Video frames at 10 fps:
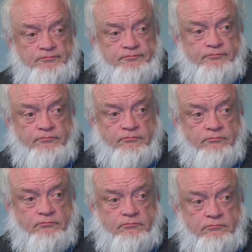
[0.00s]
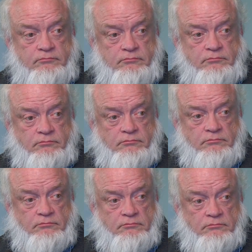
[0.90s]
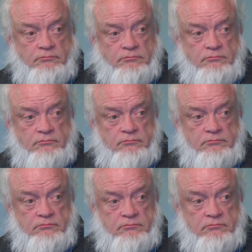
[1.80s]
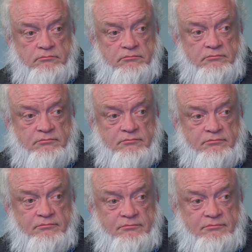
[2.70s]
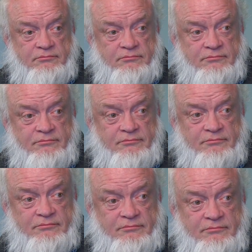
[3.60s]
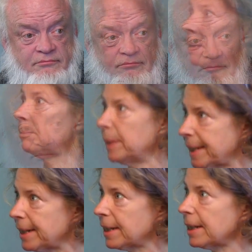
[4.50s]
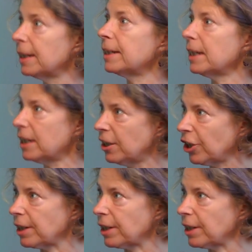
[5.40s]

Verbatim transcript: the crux of the issue here is that Entergy makes bad business decisions.